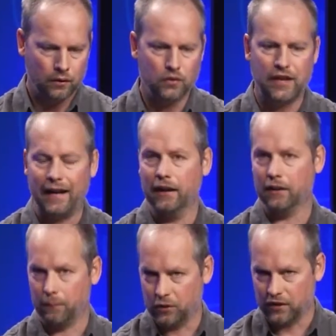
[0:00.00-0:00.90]
data
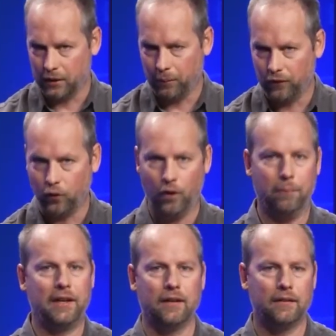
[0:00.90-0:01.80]
into presentable form,
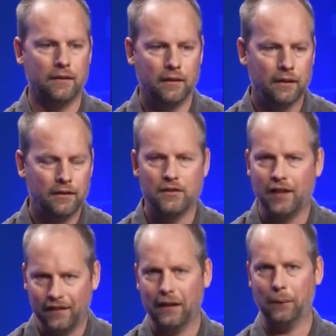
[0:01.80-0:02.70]
because there's
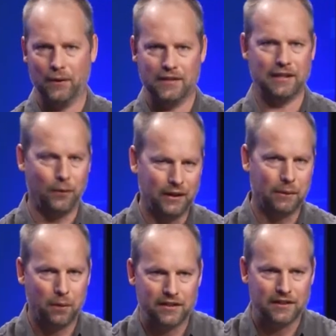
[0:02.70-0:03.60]
nothing worse than going into
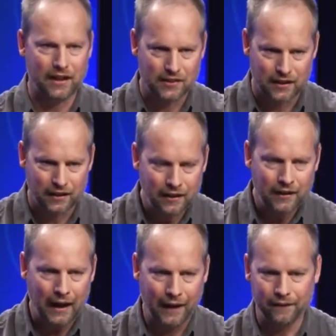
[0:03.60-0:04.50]
presentation
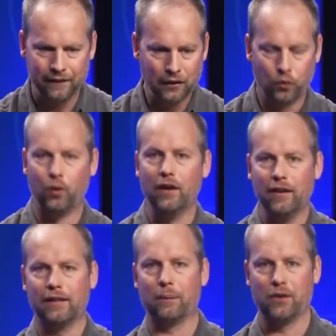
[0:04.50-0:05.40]
and
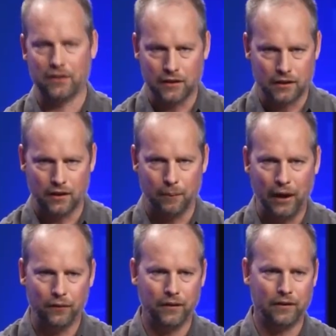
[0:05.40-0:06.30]
grilling the presenter
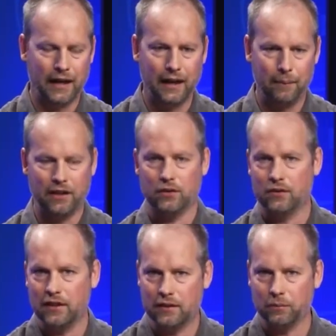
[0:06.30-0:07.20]
about their data because you
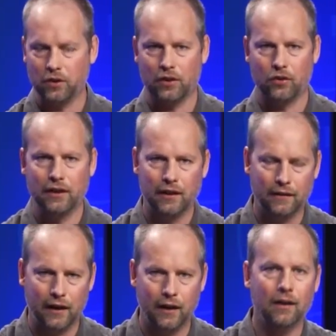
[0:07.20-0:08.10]
see some sort of trend in
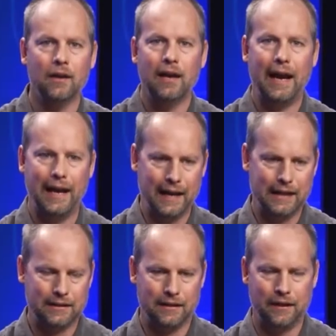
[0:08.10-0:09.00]
there
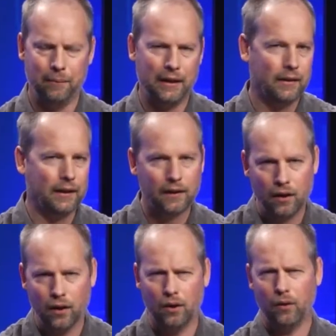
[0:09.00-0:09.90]
and them being like,
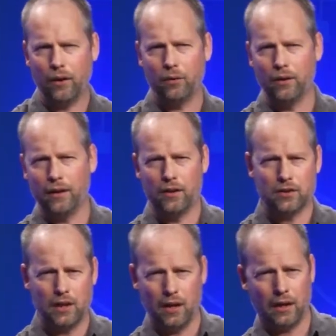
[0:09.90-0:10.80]
oh, I don't really
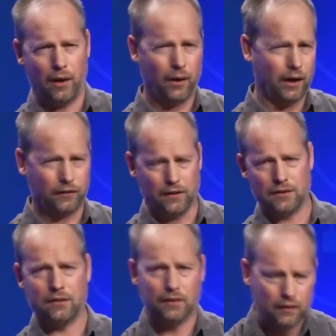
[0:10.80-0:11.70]
understand how I got
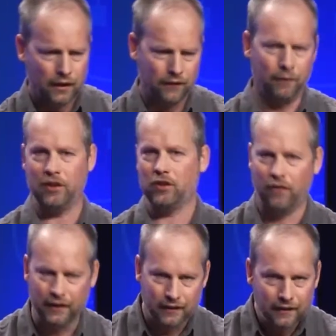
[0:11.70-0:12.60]
this information,
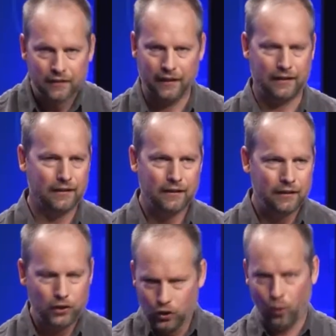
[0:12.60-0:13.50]
right? Like,
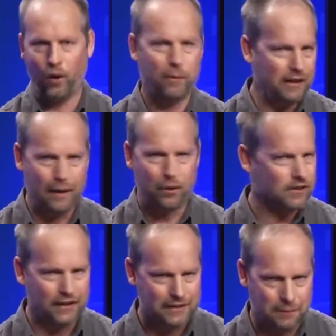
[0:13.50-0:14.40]
you don't want to be that
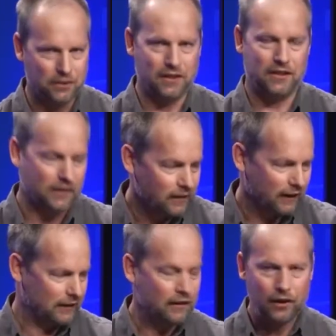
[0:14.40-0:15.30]
person as the presenter. Like,
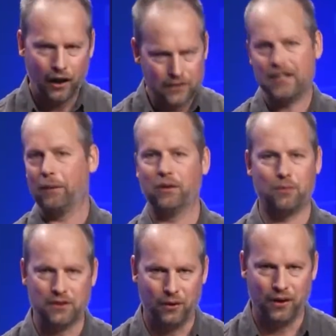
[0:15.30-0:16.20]
understand
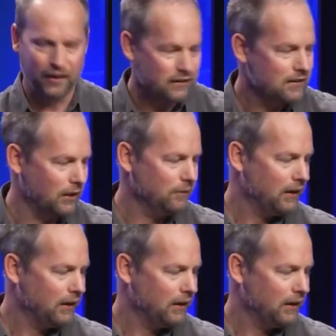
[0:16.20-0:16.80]
what's going on. So,